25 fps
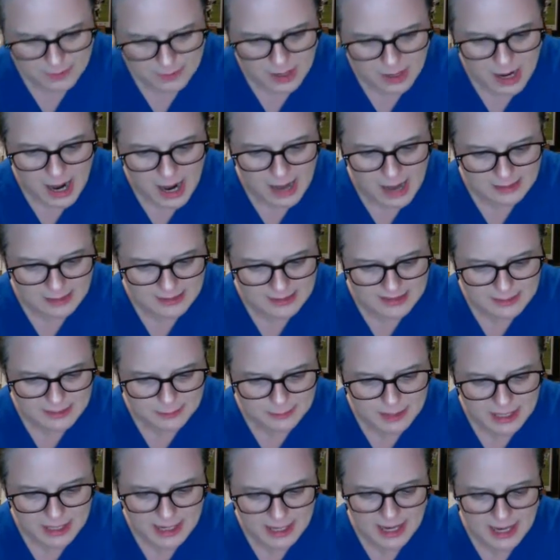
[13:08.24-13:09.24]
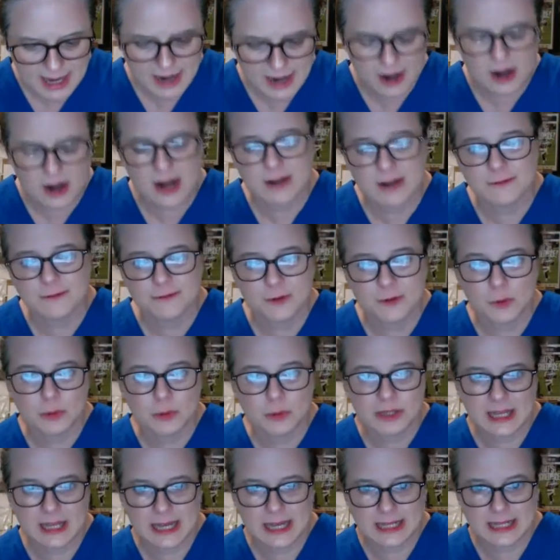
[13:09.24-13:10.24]
Ostomy care and
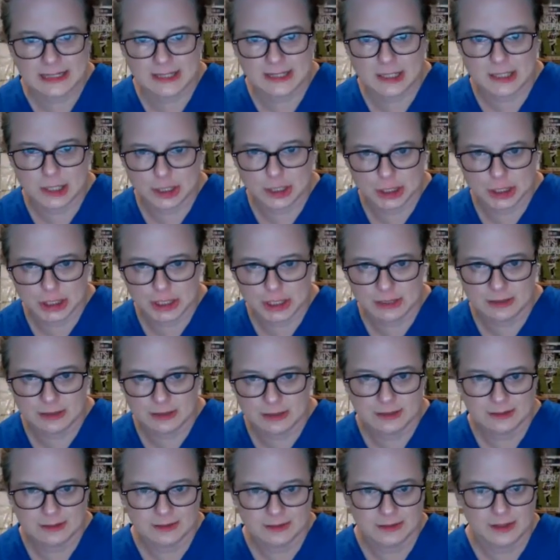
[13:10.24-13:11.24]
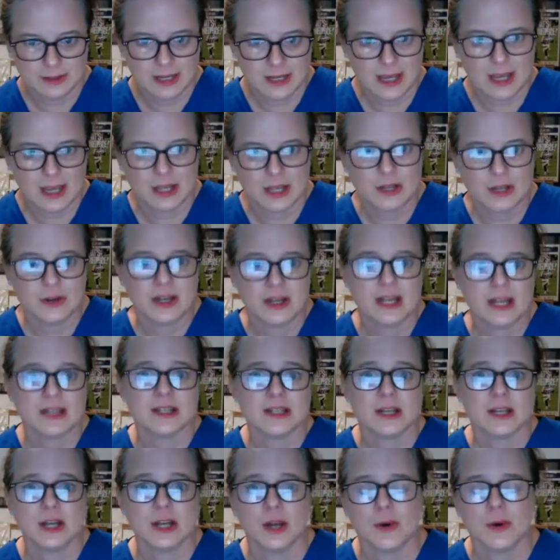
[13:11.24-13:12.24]
Foley insertion. Okay, you need
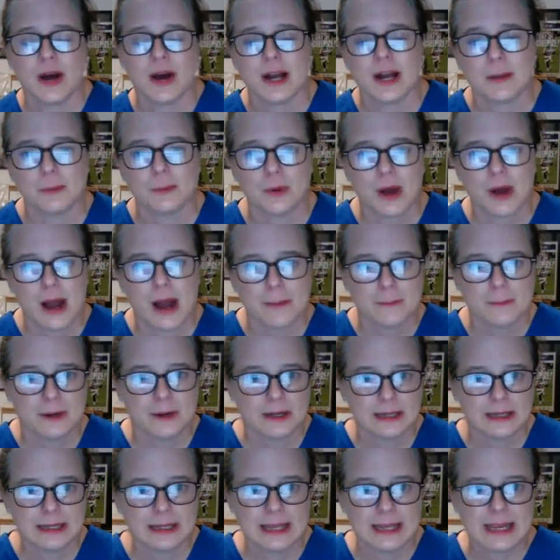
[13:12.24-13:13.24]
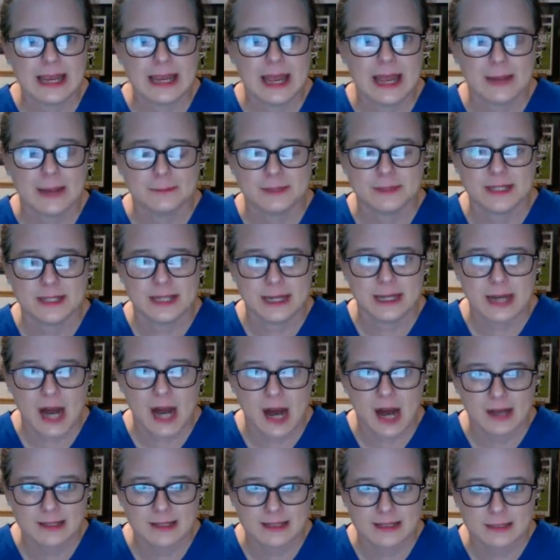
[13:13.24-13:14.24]
to know how to properly empty an
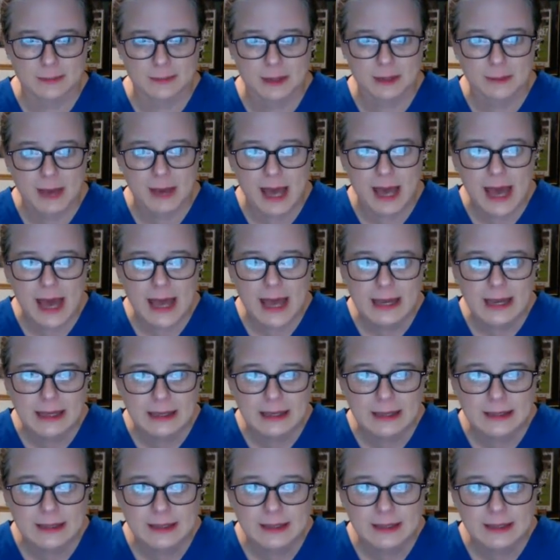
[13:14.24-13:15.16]
ostomy bag.